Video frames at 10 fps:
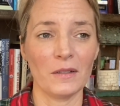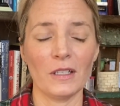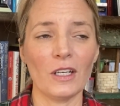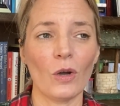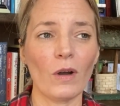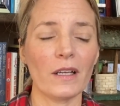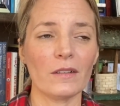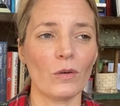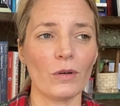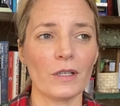
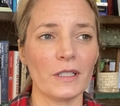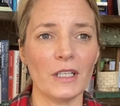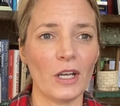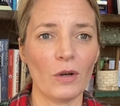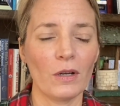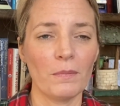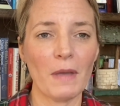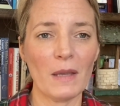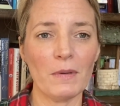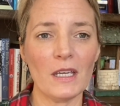
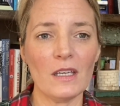maybe